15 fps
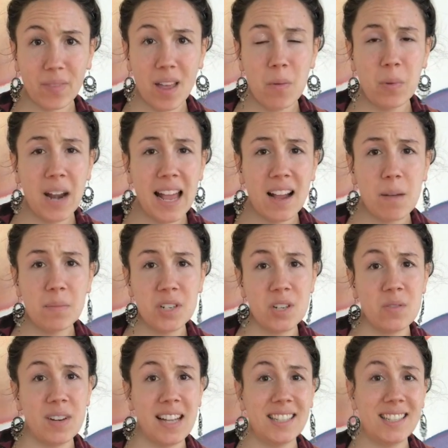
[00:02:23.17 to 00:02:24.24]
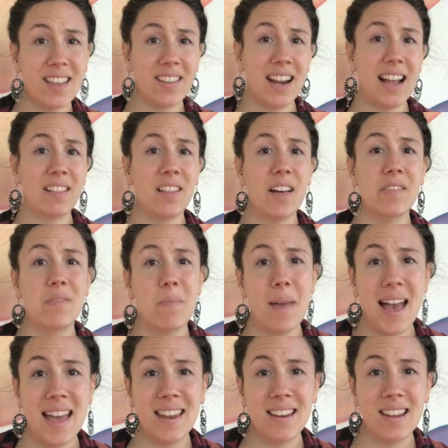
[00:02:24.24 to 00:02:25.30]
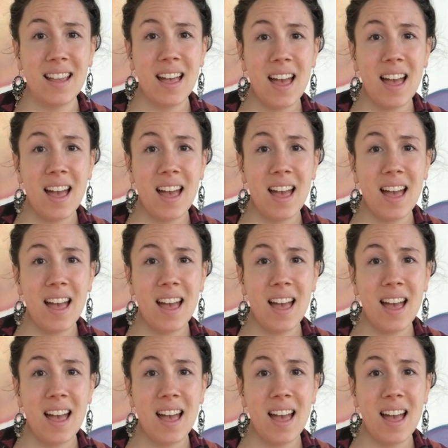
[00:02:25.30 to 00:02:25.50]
And when I come to you and I say that I love men,